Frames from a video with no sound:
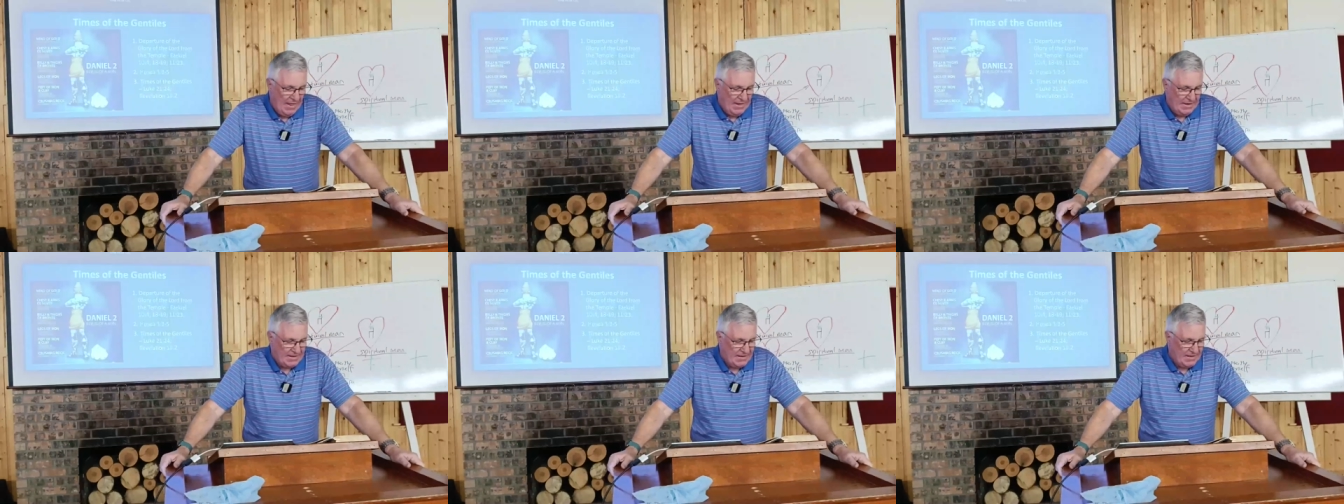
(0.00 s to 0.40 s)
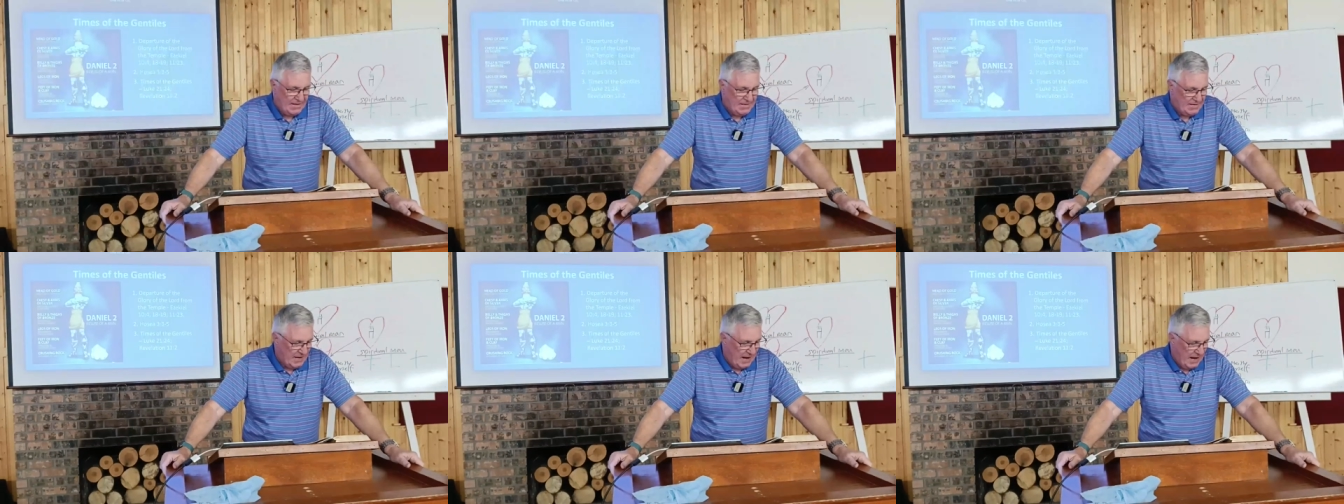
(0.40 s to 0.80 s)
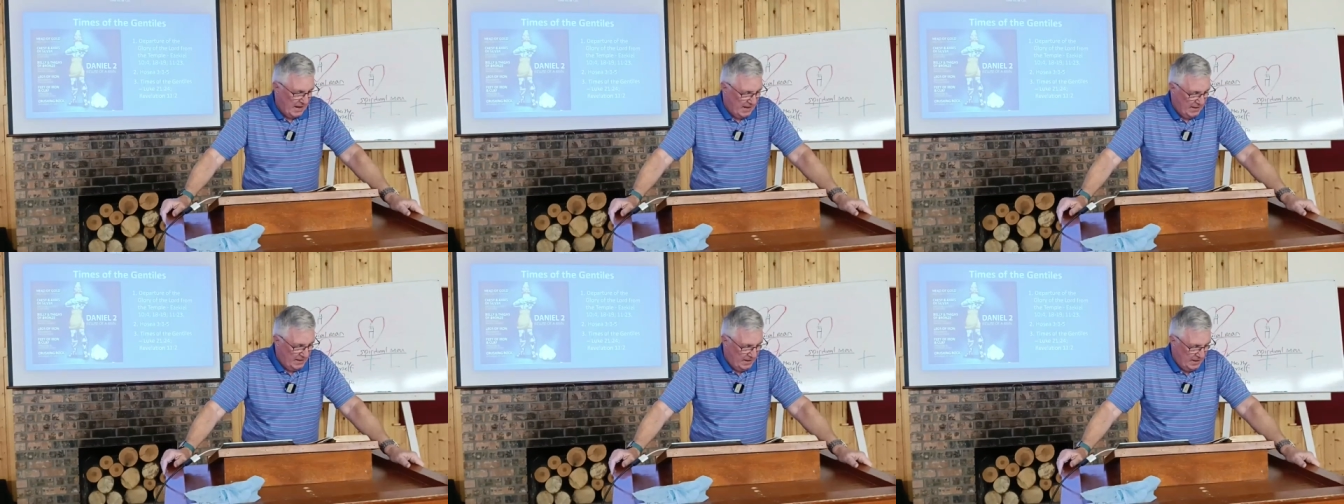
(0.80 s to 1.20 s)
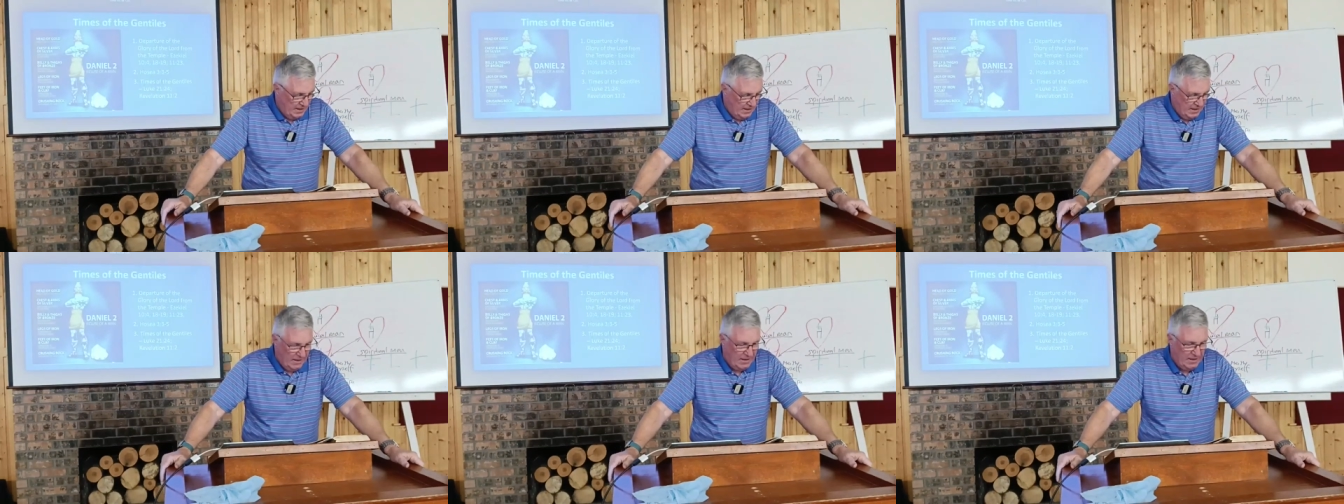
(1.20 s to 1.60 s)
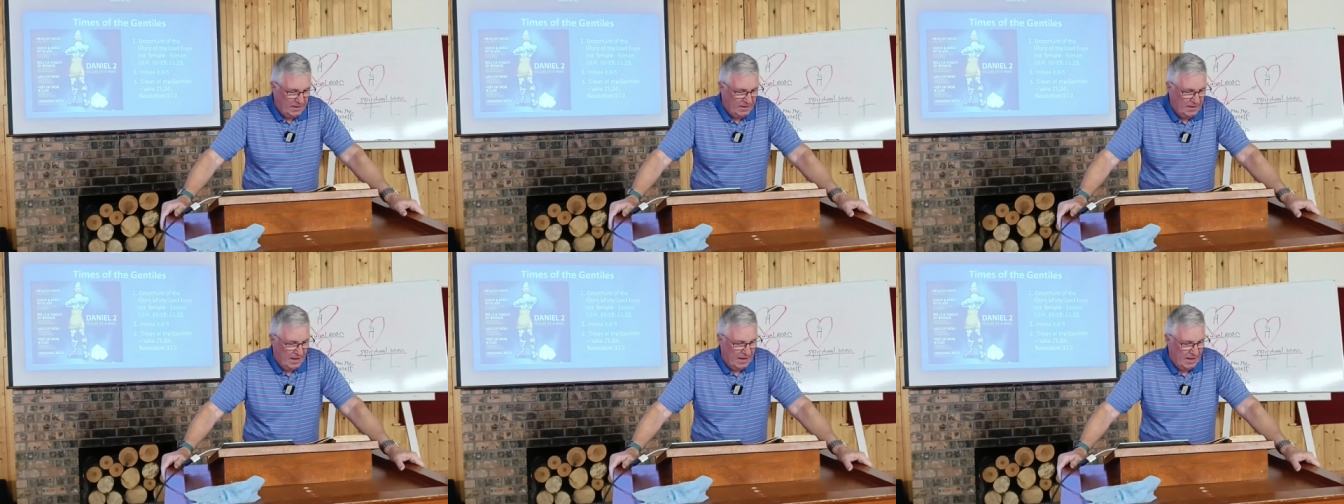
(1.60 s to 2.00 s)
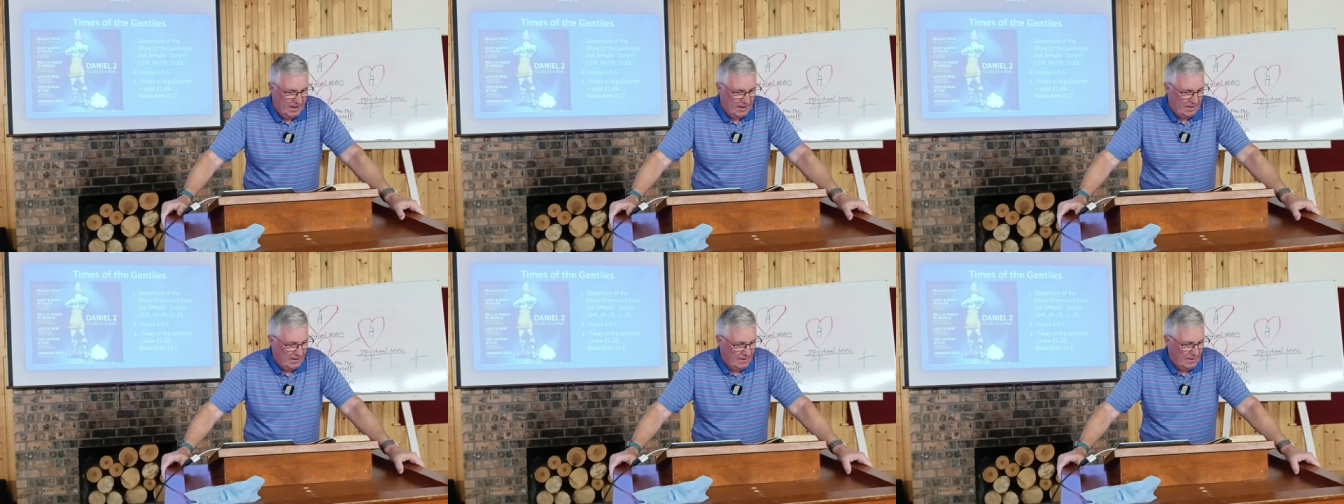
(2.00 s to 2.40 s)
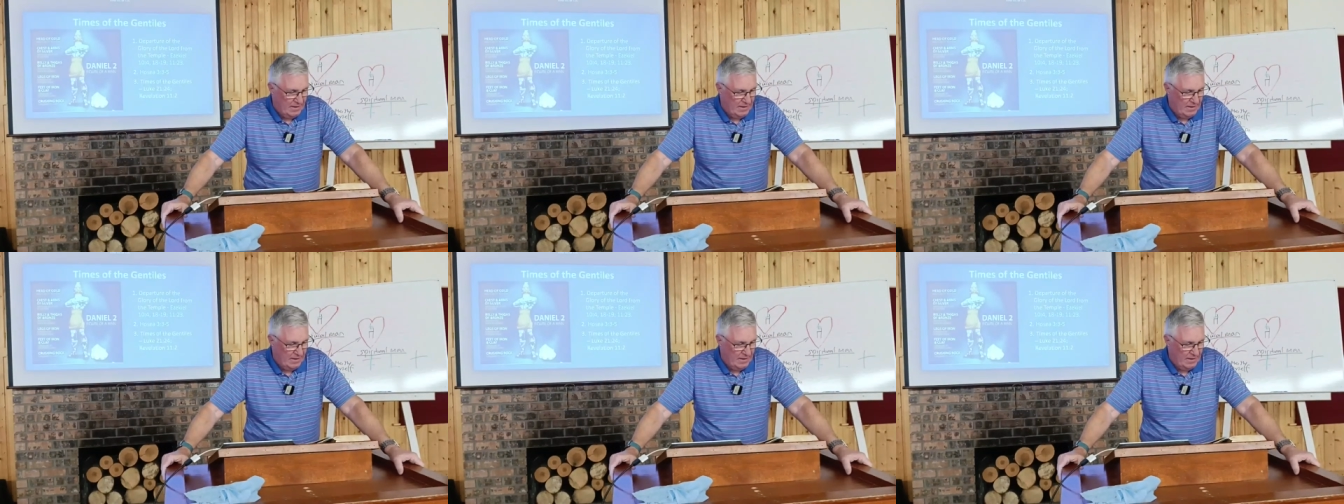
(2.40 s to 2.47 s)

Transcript: This is uh, uh,